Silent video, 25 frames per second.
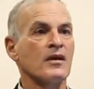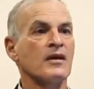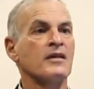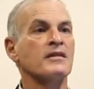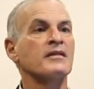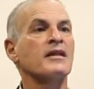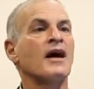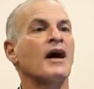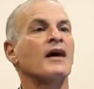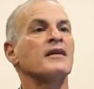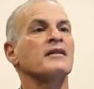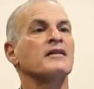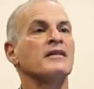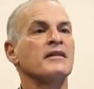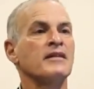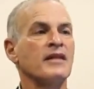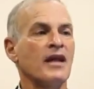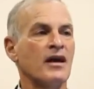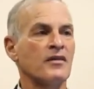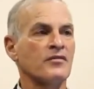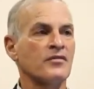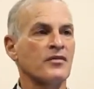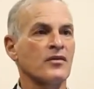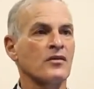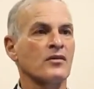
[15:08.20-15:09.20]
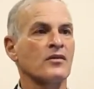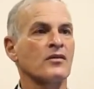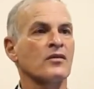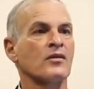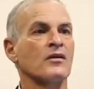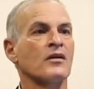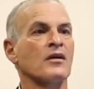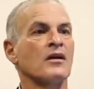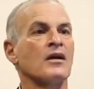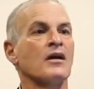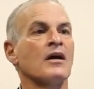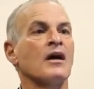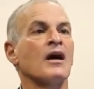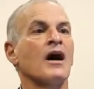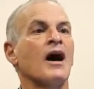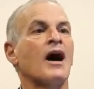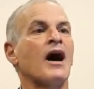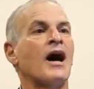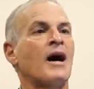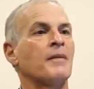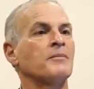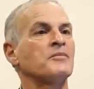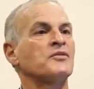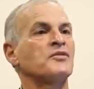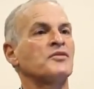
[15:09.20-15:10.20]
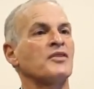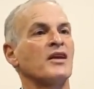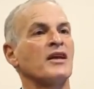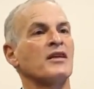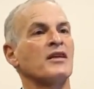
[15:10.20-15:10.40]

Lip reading: Not never. I'm saying